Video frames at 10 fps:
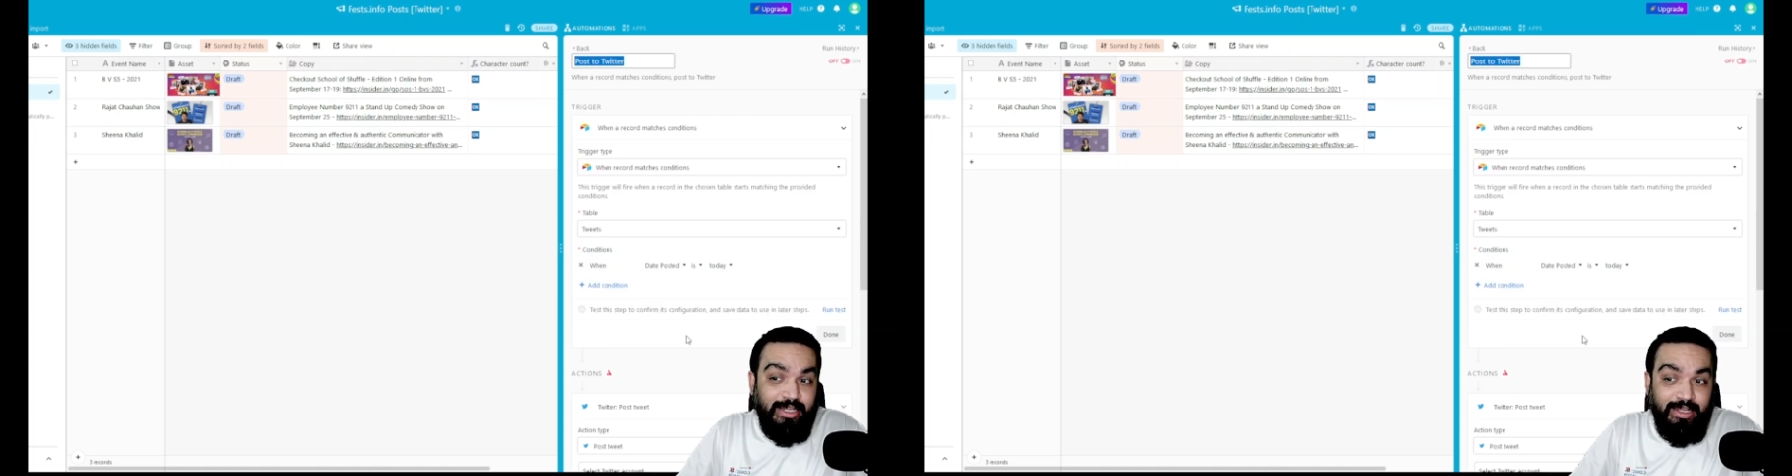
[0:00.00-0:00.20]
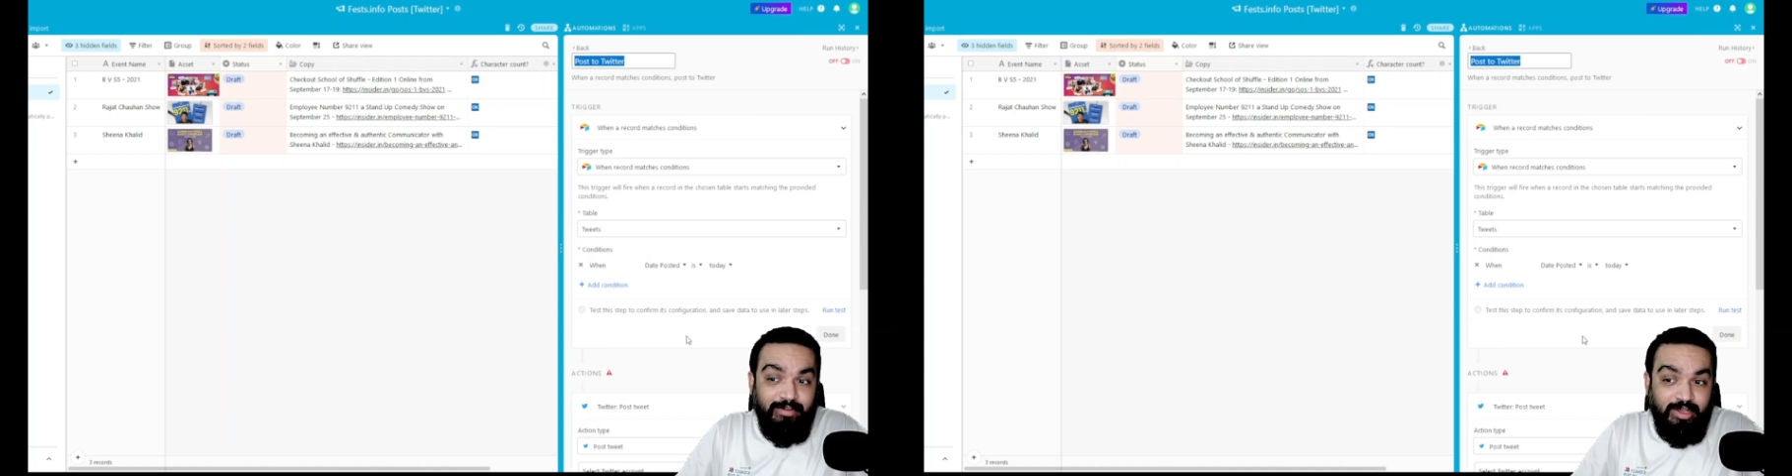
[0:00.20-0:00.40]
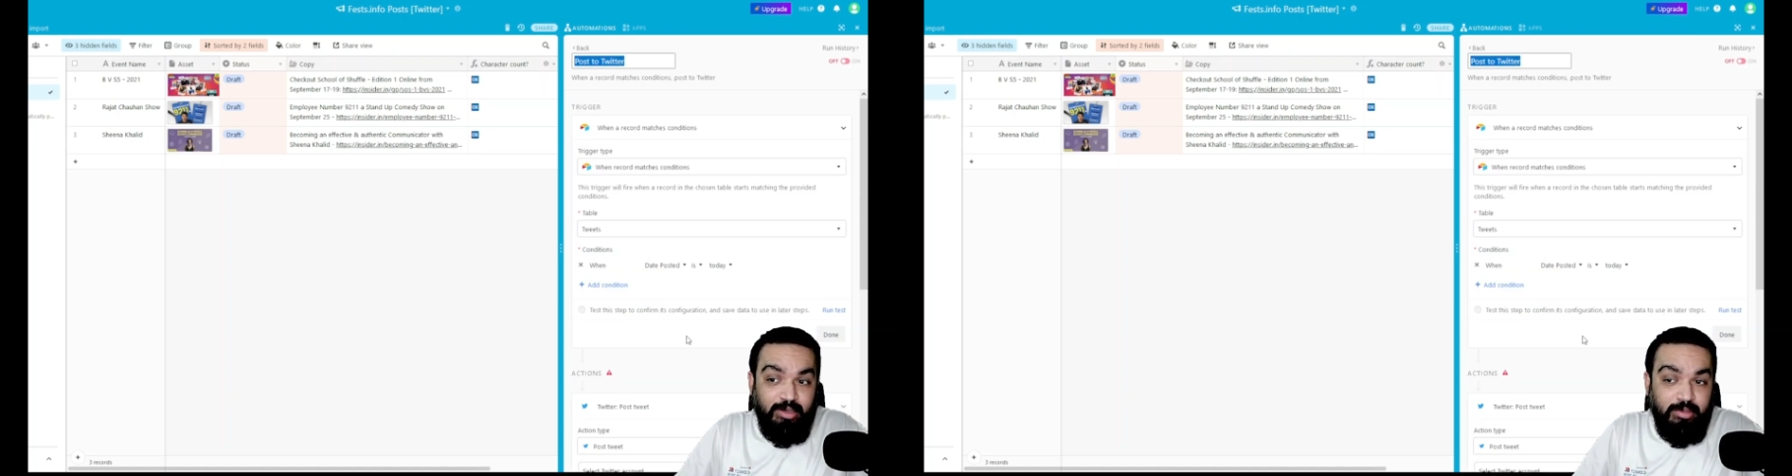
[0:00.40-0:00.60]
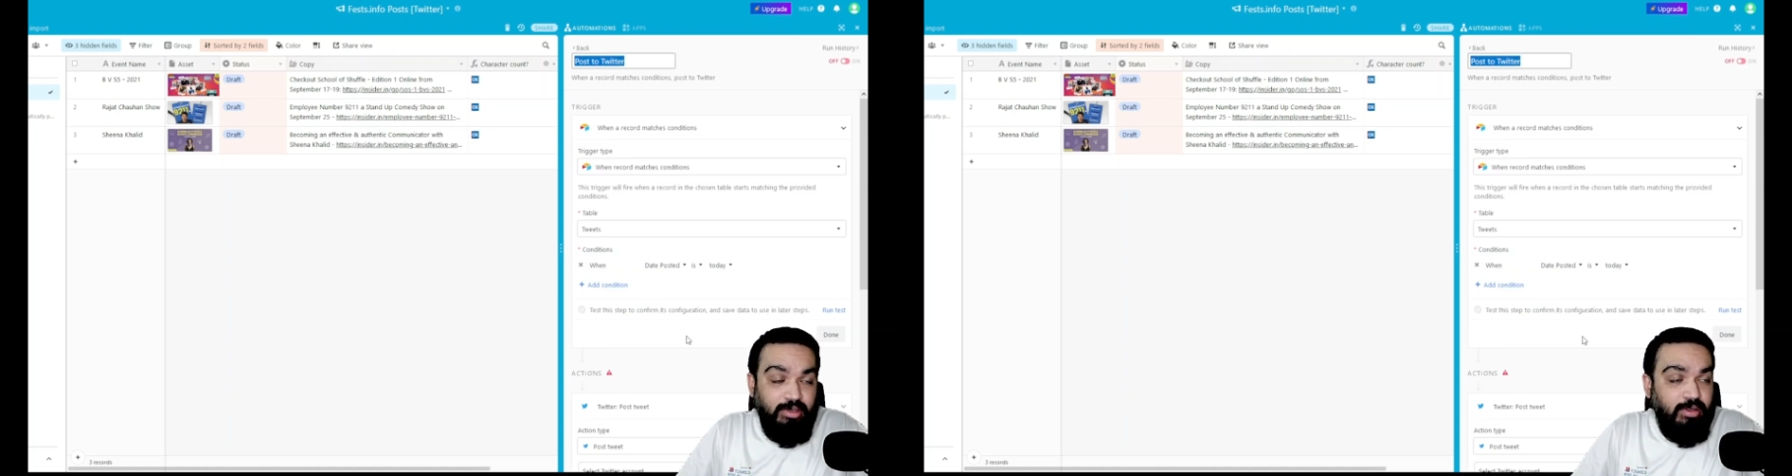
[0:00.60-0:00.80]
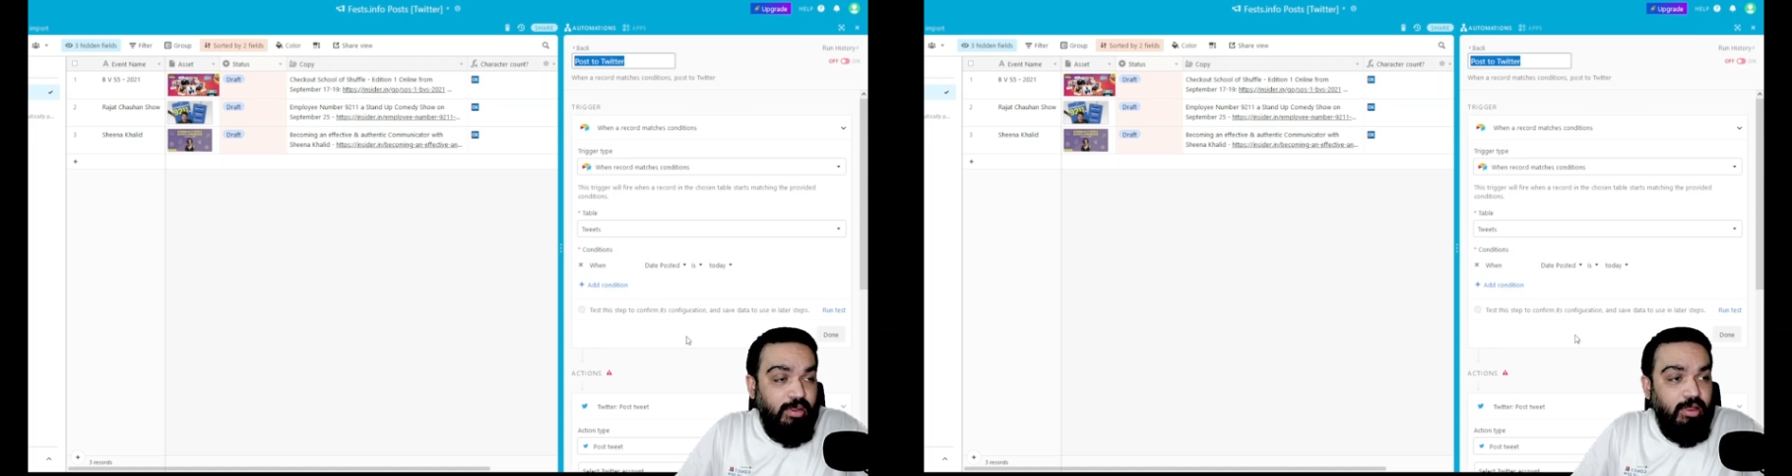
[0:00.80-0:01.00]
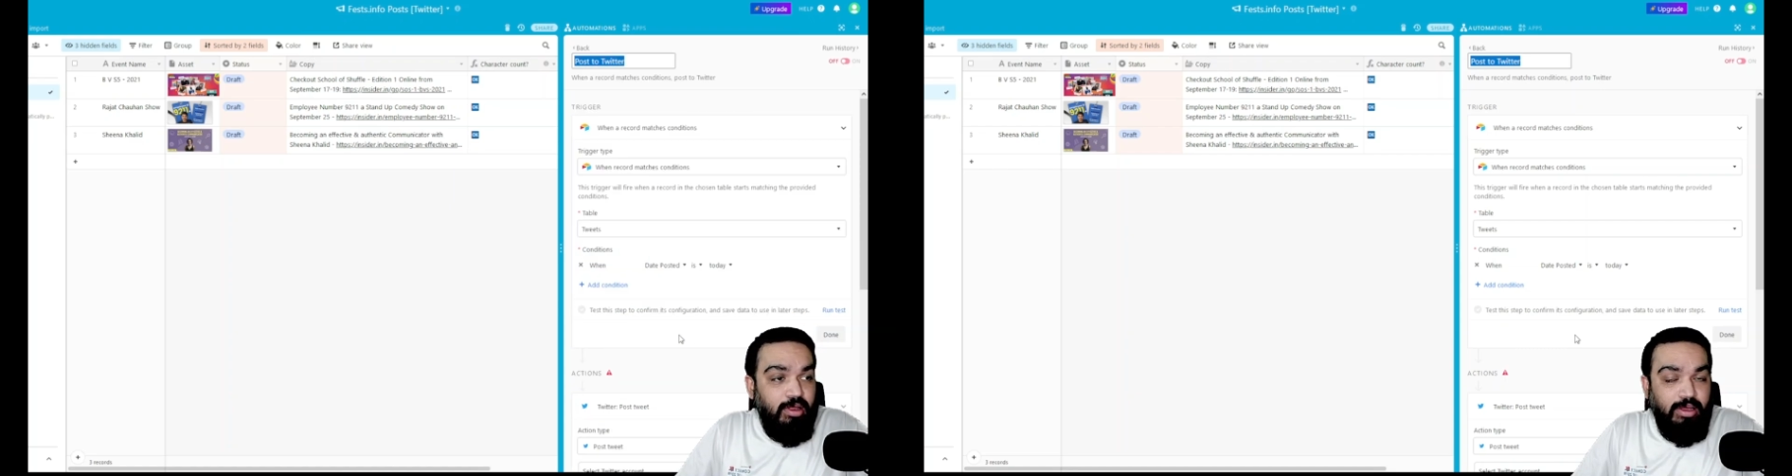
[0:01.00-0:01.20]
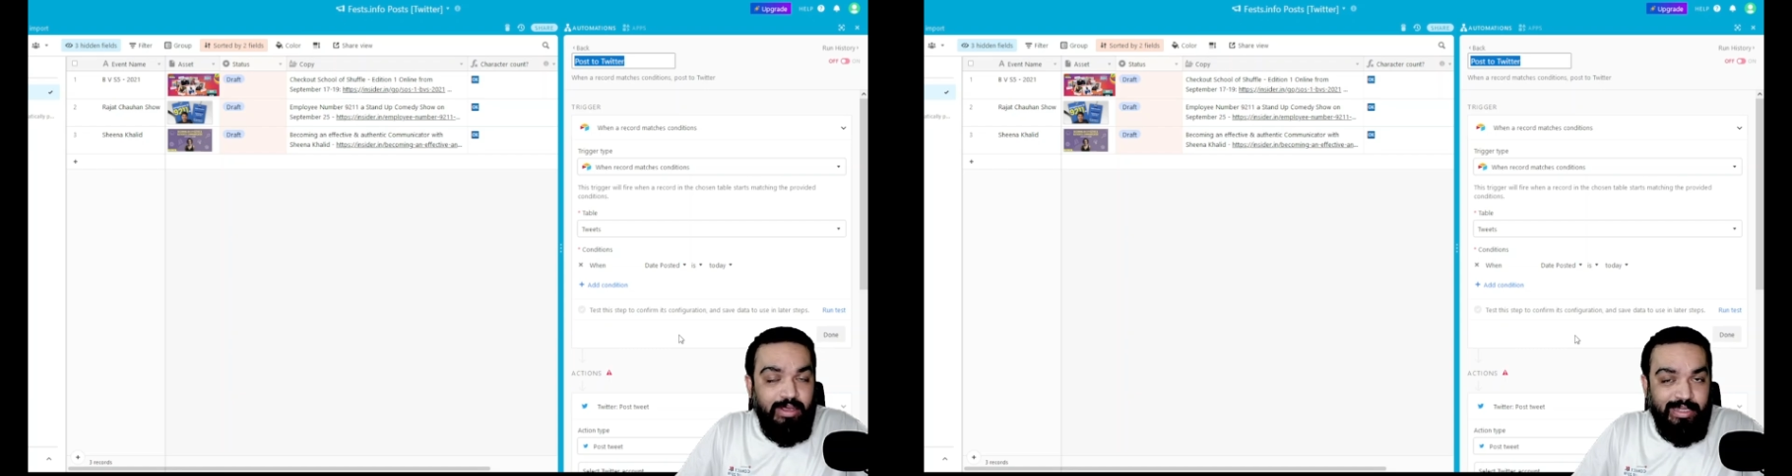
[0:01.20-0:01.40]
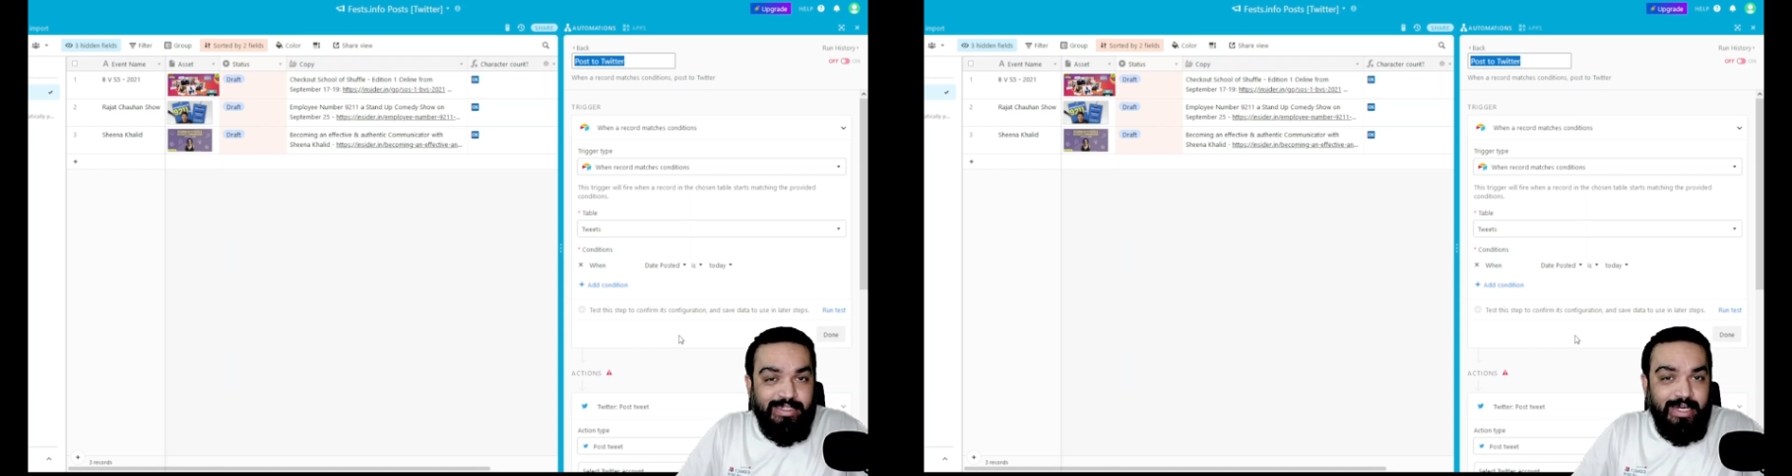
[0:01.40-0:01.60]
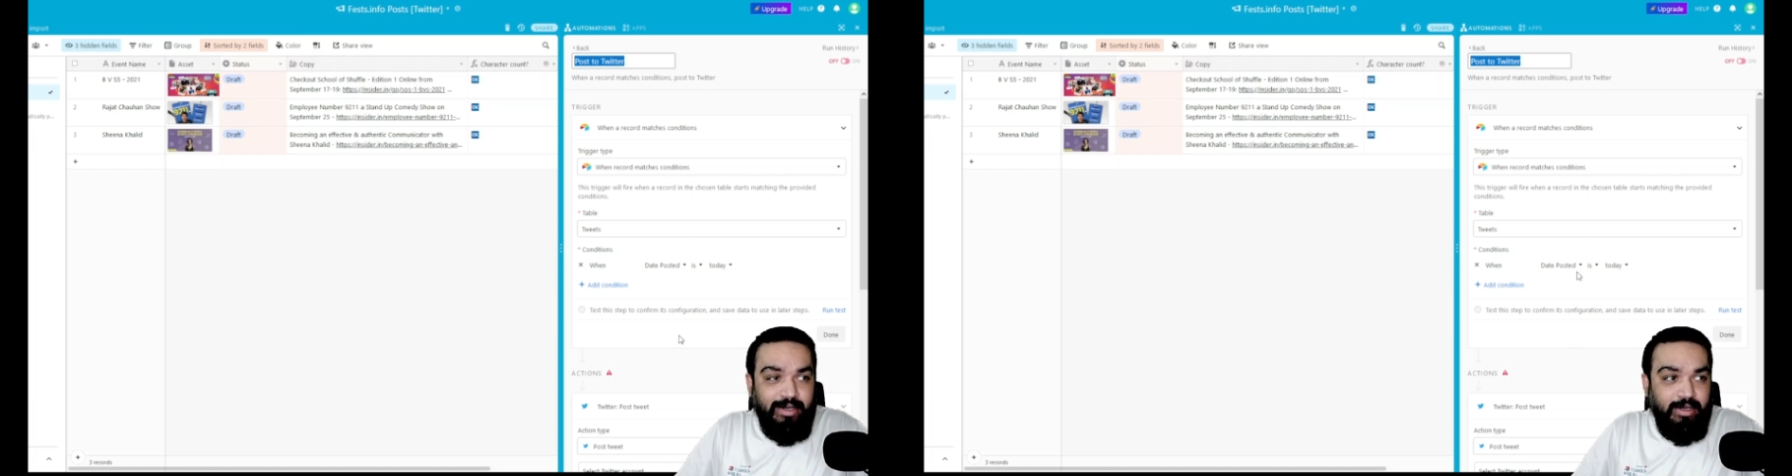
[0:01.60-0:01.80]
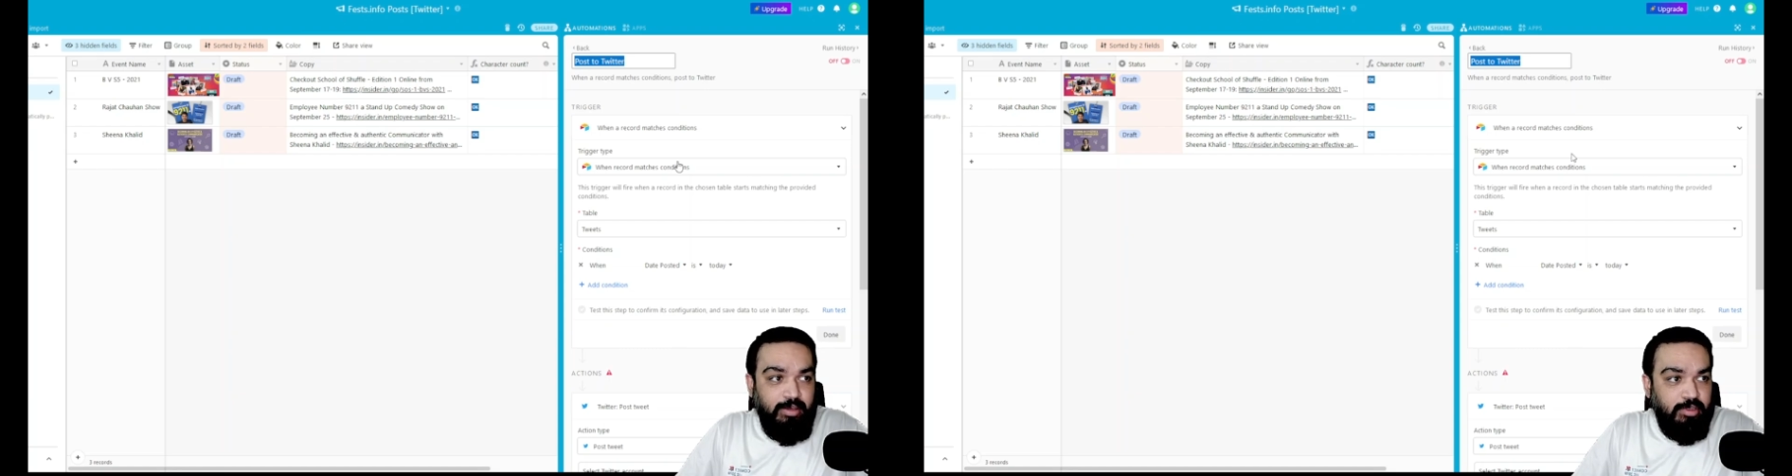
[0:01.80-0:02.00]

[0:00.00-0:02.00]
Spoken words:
available inside Airtable.